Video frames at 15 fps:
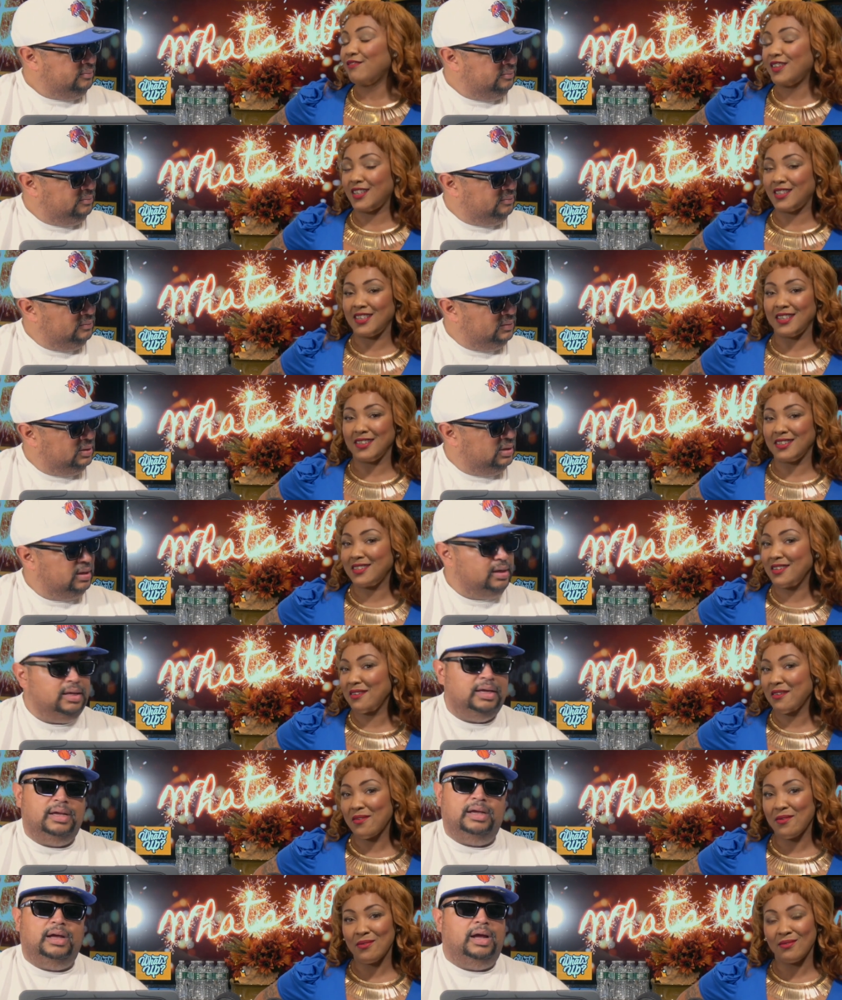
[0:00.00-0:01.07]
Speaker 1: visits, you
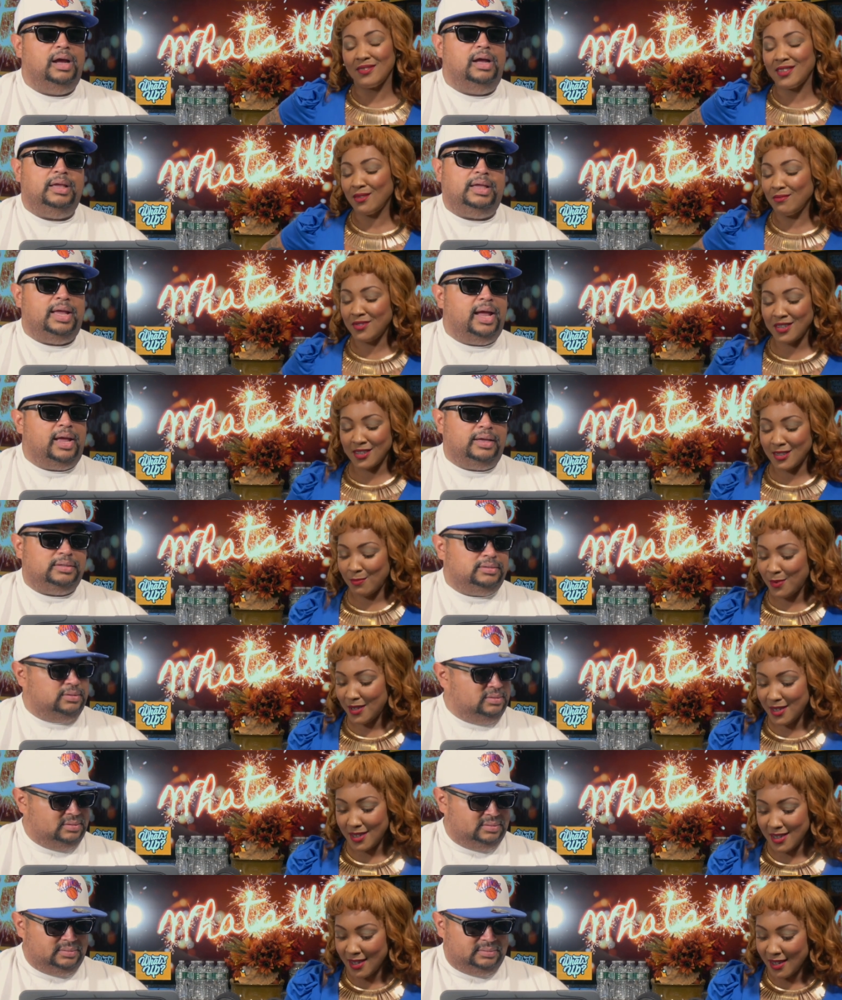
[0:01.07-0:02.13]
know? Don't yes. just
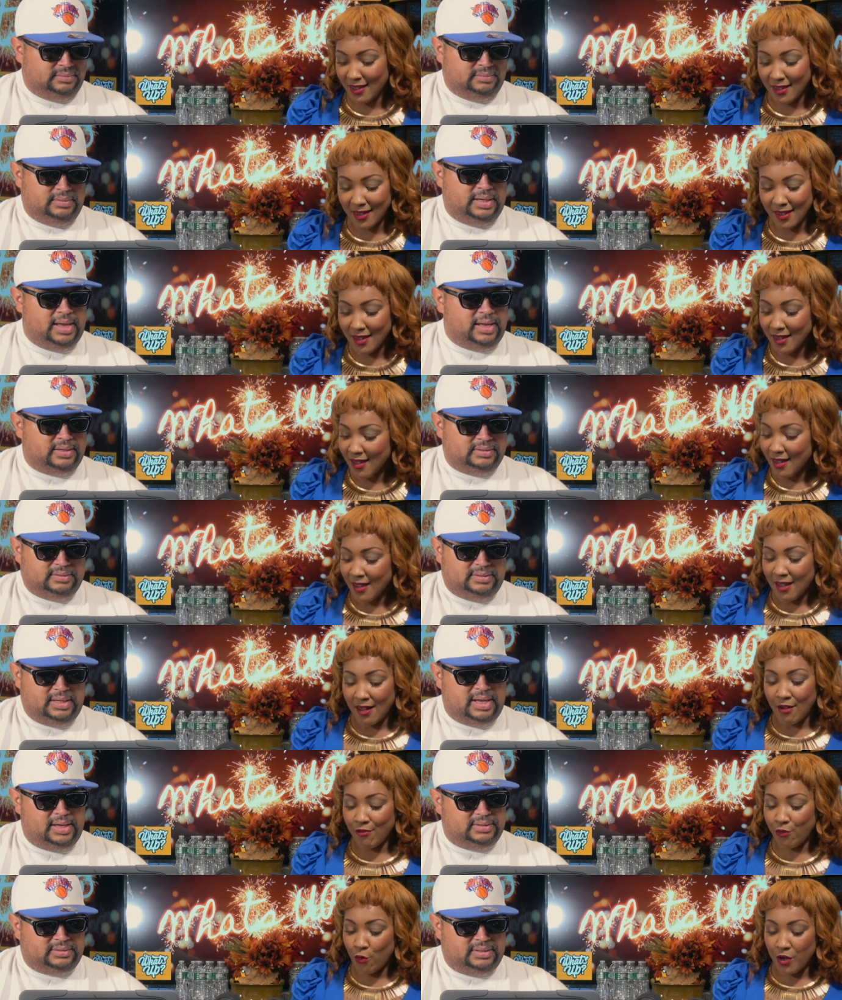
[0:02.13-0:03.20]
be
Speaker 2: Yes,
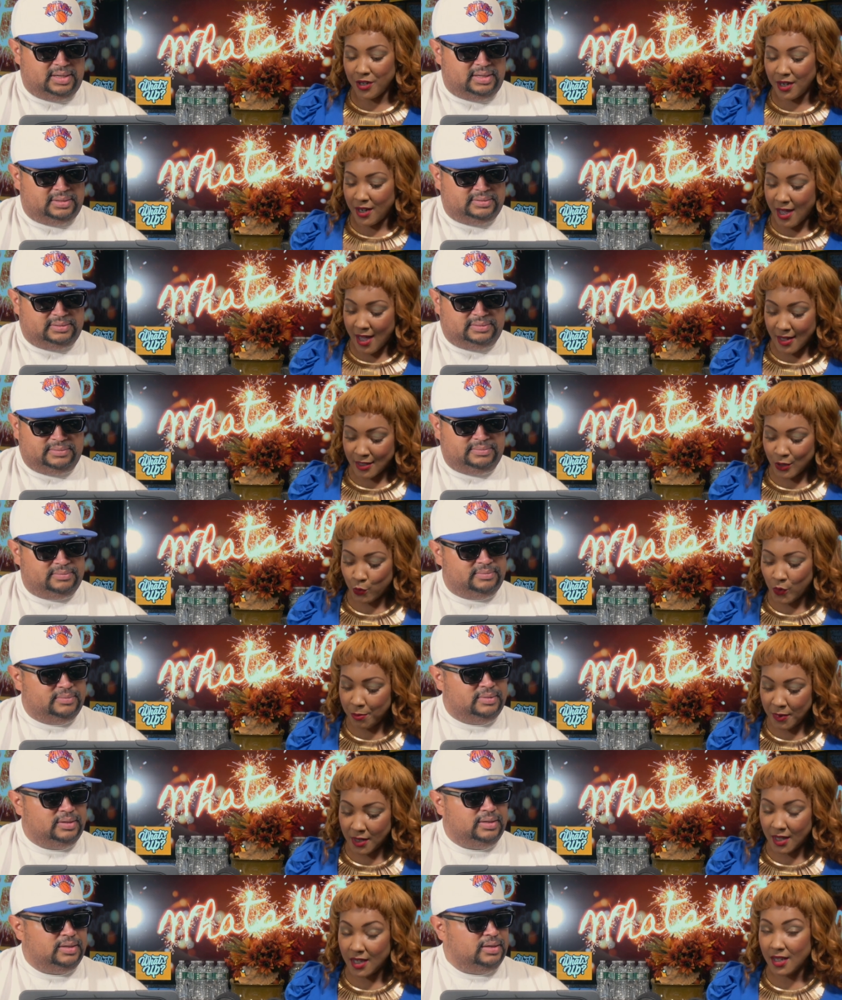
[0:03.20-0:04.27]
yes. Avoiding yes.
Speaker 1: that,
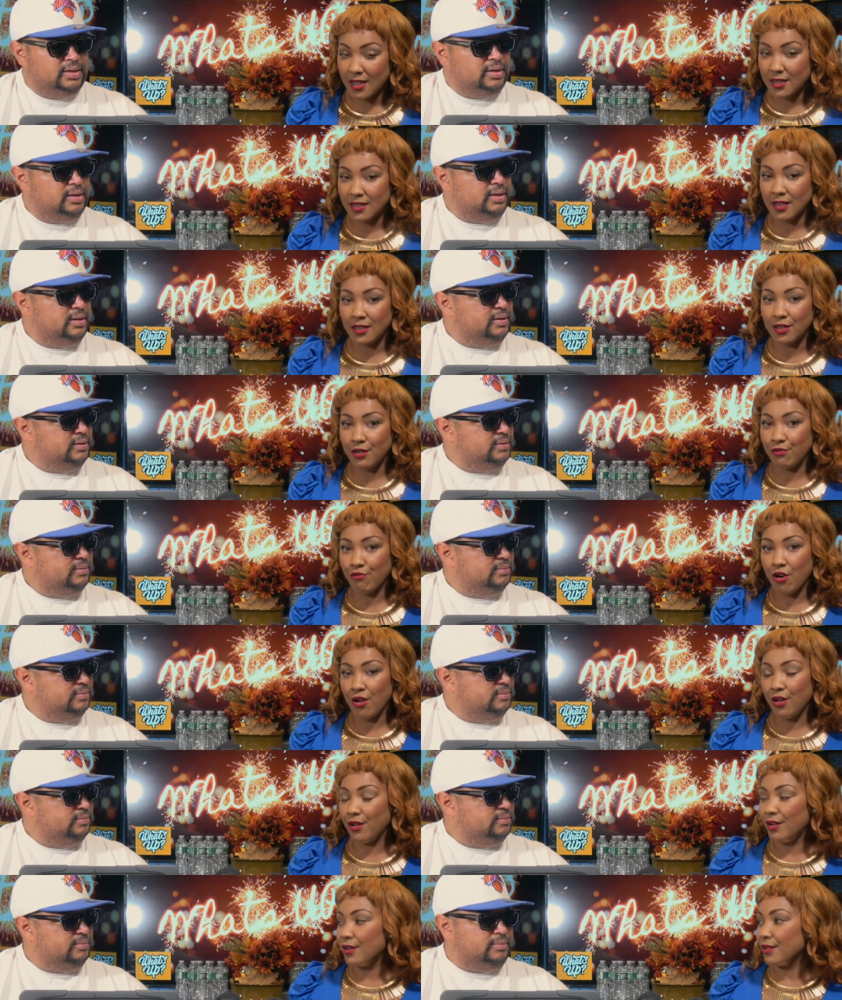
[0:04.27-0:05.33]
sweeping things under the
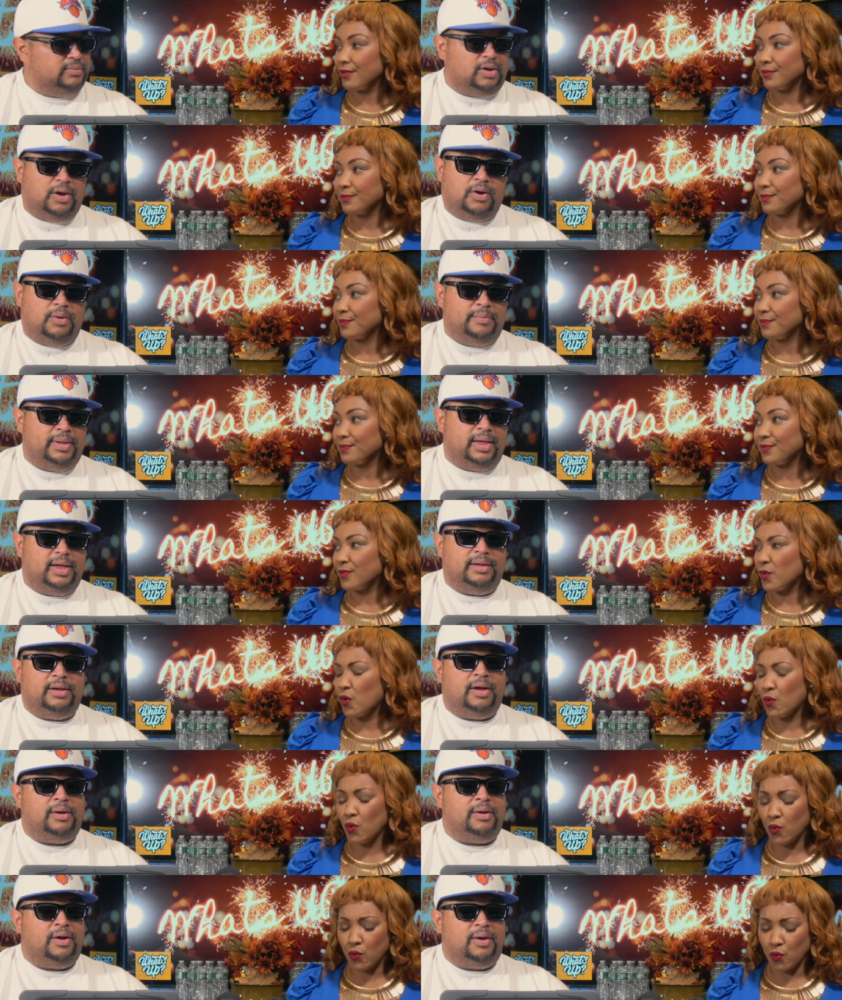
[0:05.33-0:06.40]
rug.
Speaker 2: Oh man, no,
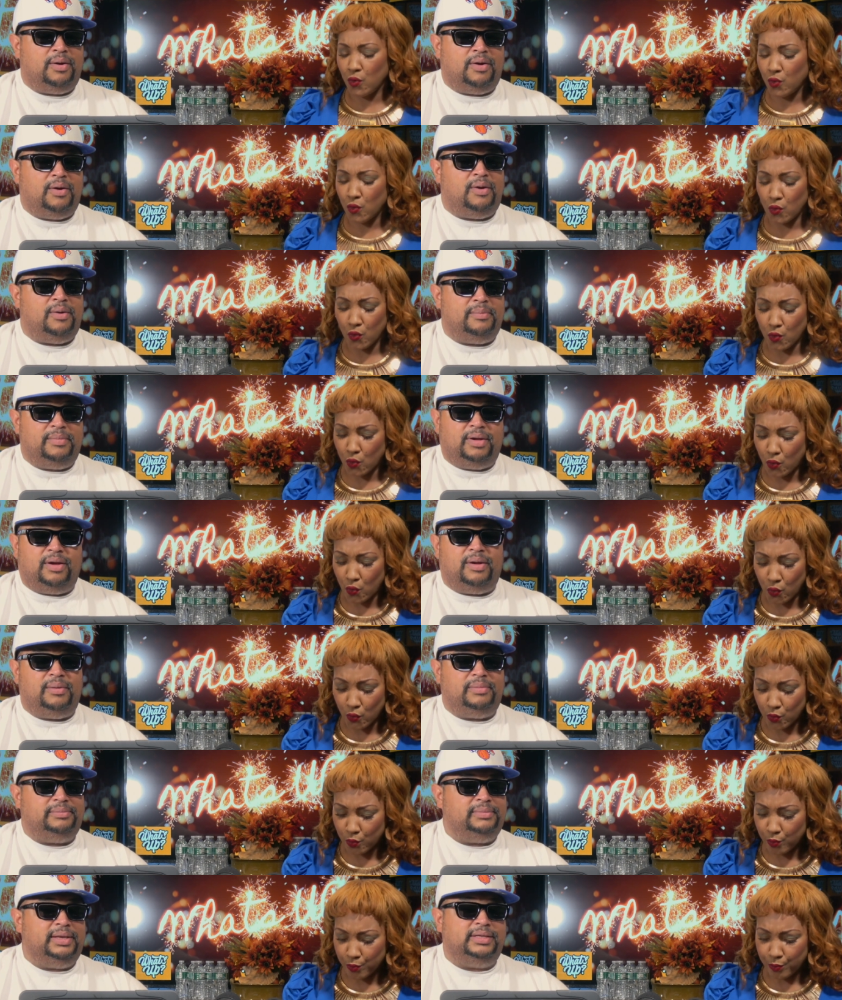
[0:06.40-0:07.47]
uh, no, uh, no. Um, uh,
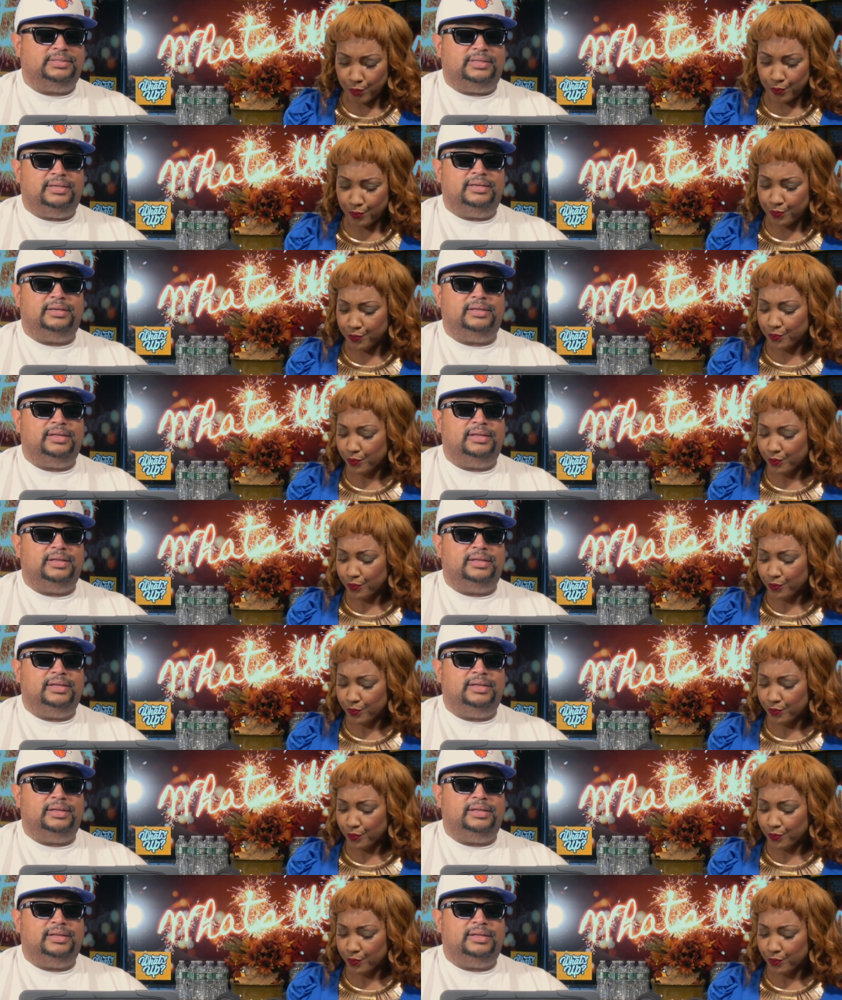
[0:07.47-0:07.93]
listen,